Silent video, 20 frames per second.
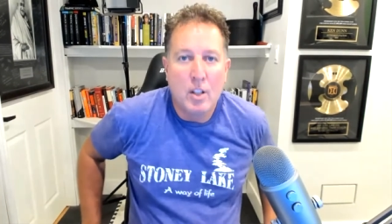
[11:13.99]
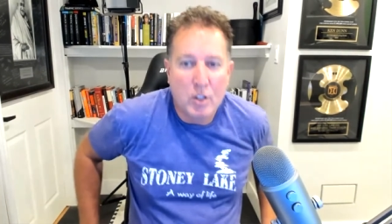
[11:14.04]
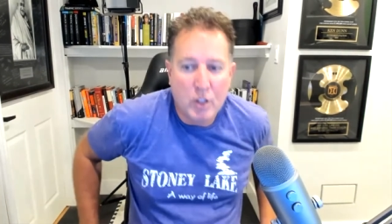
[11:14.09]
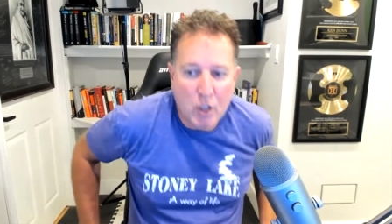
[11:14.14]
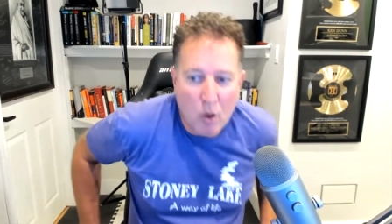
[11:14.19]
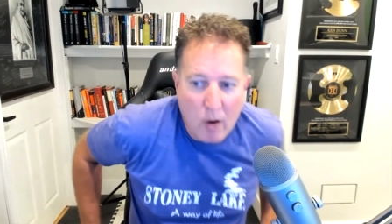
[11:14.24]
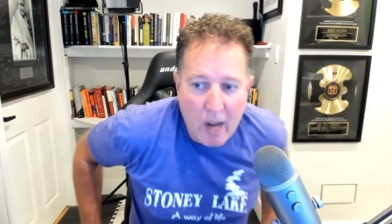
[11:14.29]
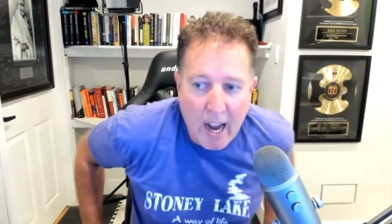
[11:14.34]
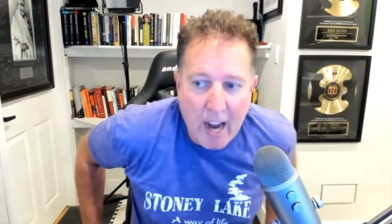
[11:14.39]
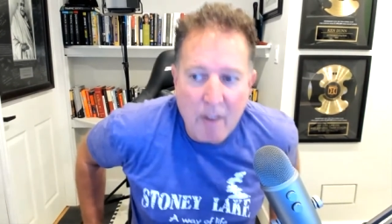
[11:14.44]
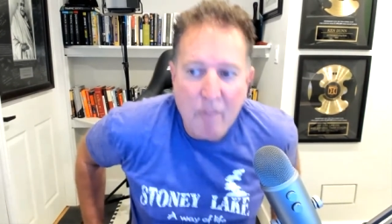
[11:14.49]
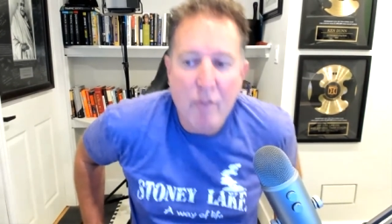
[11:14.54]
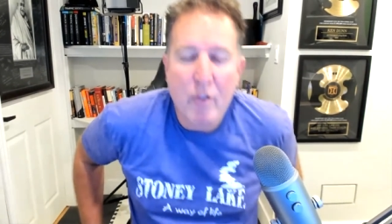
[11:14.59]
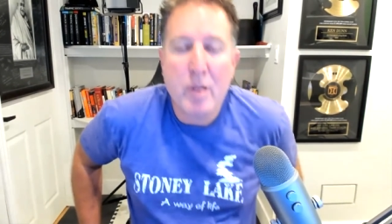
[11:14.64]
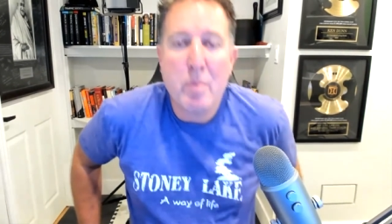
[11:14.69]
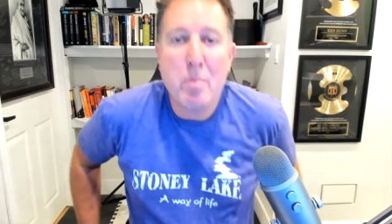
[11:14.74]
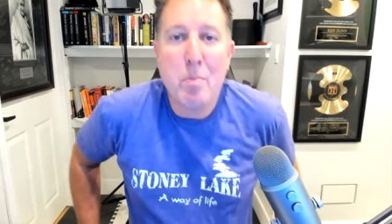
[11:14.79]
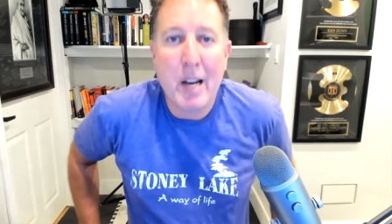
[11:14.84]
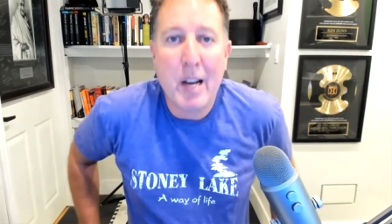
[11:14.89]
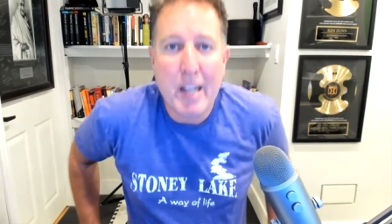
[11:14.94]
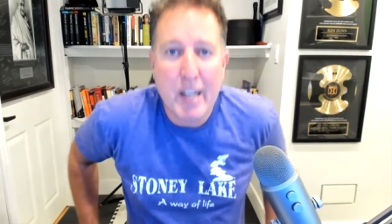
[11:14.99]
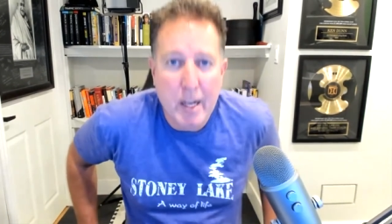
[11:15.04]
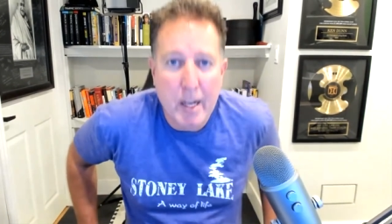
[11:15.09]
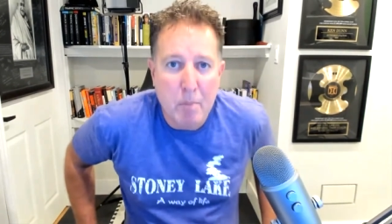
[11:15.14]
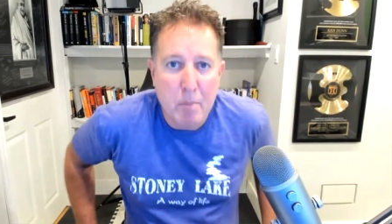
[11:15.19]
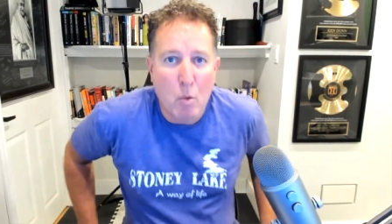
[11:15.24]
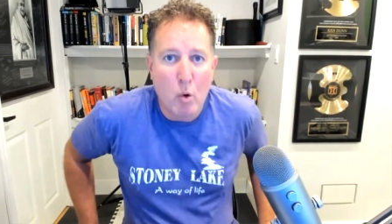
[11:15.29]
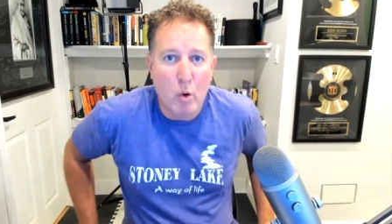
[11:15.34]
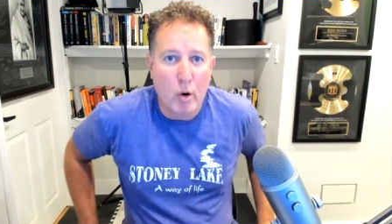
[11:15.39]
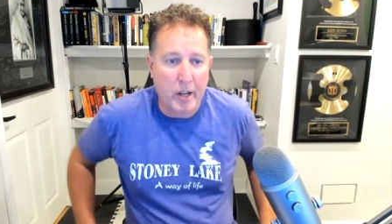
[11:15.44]
So every
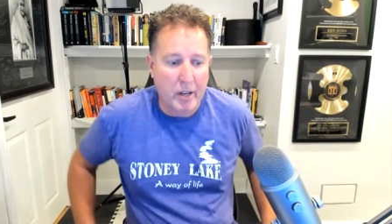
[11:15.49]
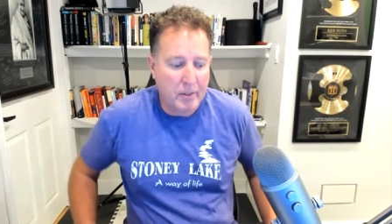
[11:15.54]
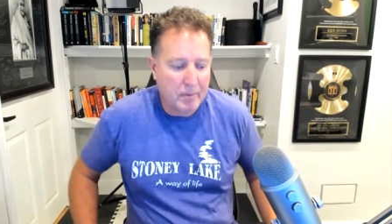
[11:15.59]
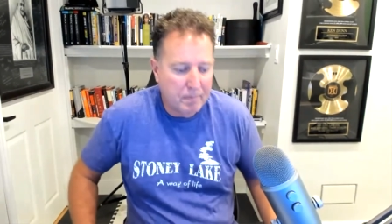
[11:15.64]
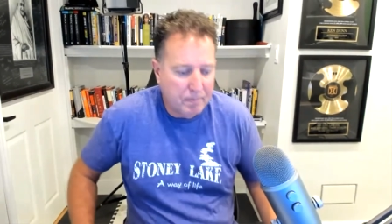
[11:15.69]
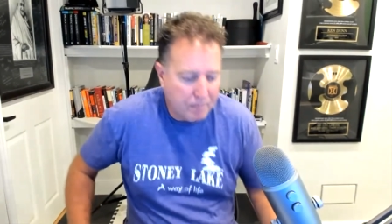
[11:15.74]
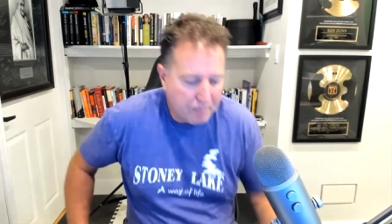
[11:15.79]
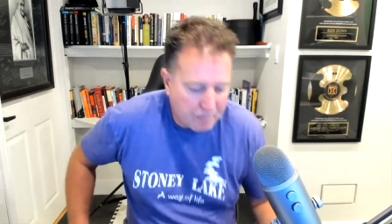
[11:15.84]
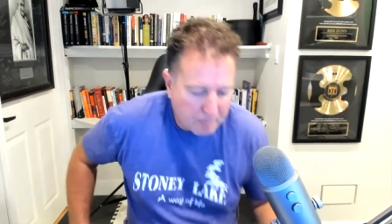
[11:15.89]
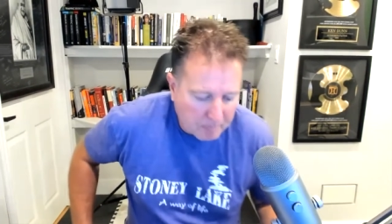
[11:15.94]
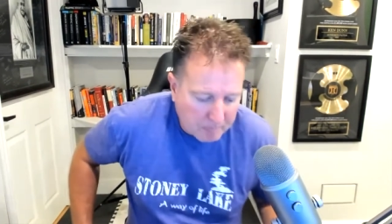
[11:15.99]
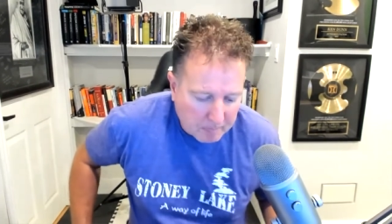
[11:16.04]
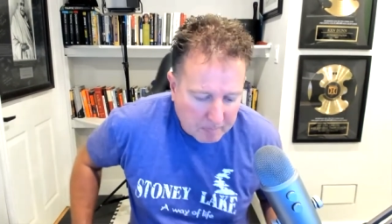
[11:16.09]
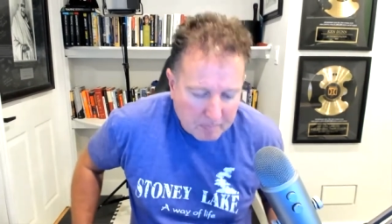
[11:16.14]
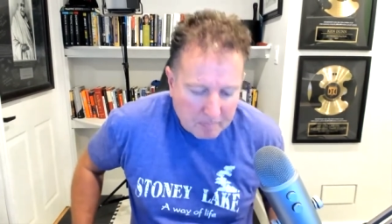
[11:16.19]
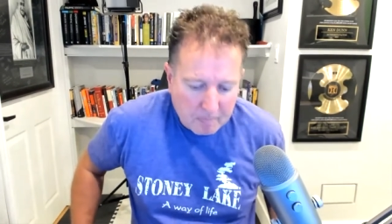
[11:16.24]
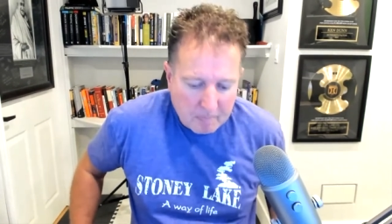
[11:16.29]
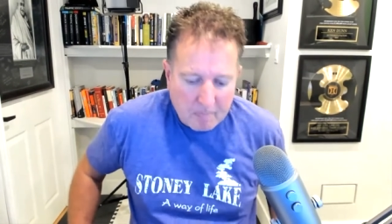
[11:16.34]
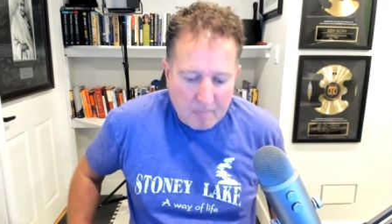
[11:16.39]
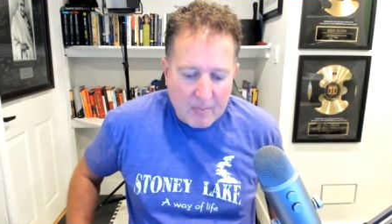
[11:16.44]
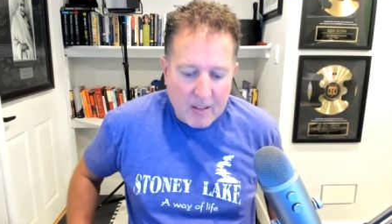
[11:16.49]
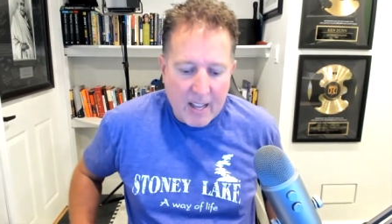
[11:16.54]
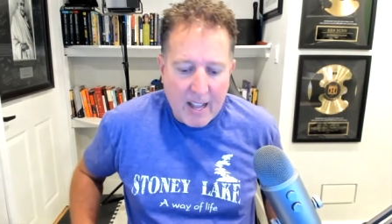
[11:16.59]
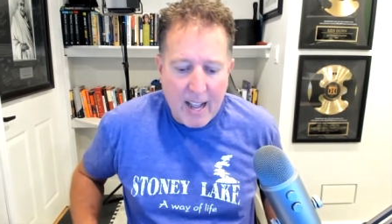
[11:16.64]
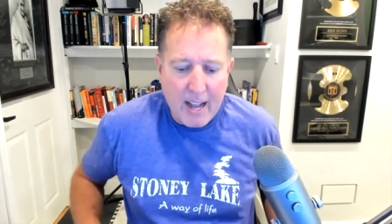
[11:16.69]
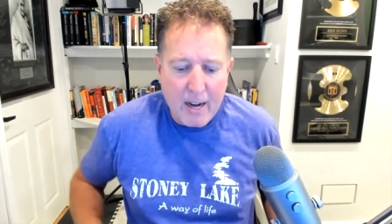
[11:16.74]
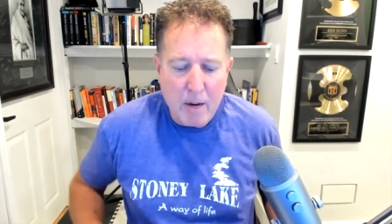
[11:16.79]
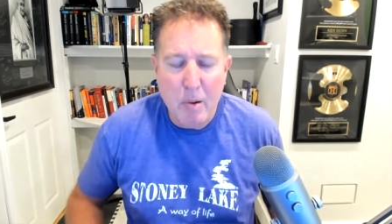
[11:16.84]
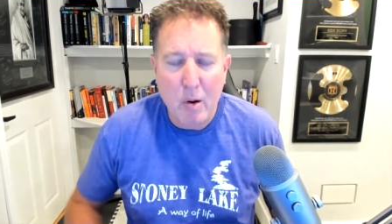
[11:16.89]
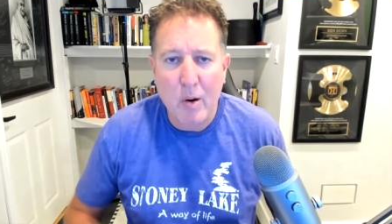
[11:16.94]
Monday morning,
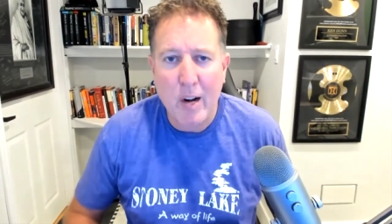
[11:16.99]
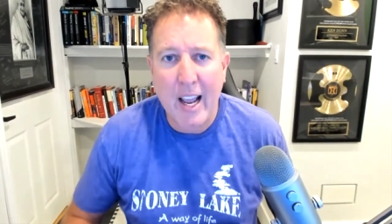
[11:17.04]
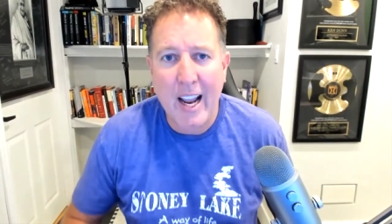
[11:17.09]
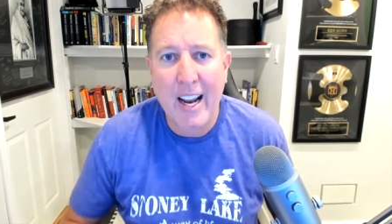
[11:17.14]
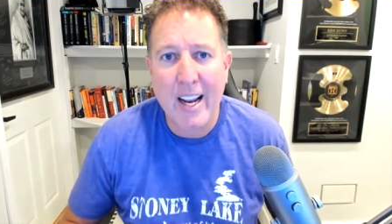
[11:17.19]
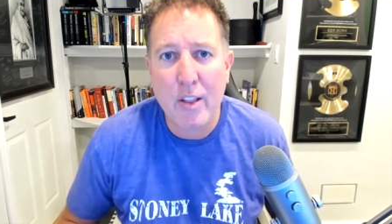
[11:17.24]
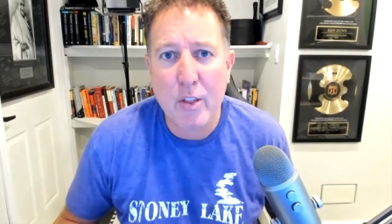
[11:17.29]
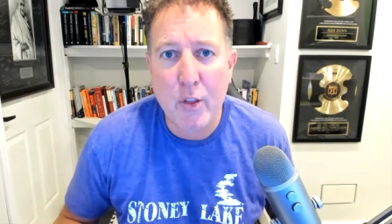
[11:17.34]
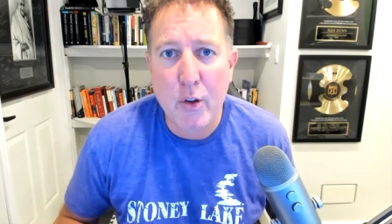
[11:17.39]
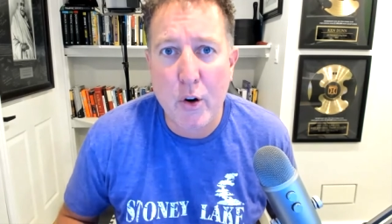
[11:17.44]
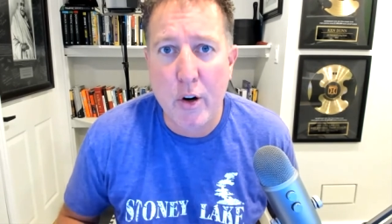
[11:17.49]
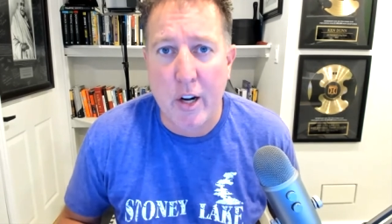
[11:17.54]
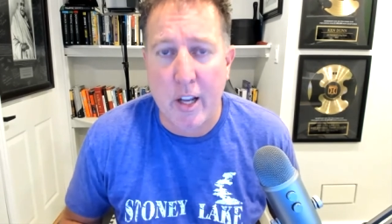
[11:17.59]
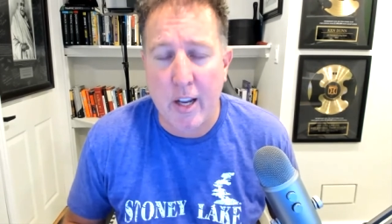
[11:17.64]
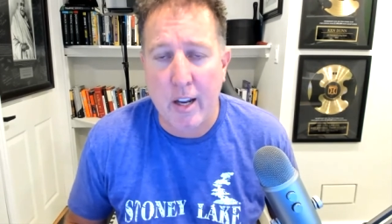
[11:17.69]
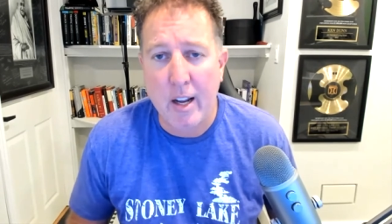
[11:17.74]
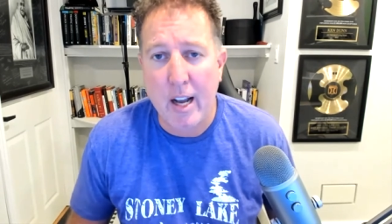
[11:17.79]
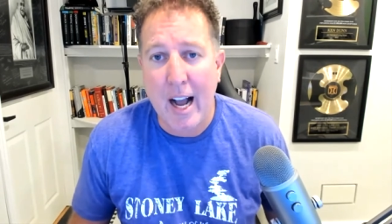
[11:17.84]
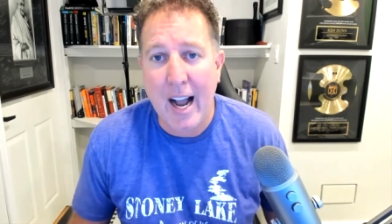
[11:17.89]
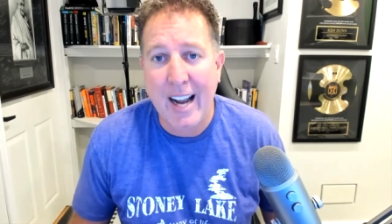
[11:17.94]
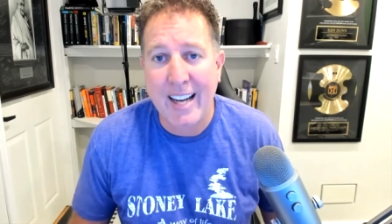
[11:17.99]
at about 8.30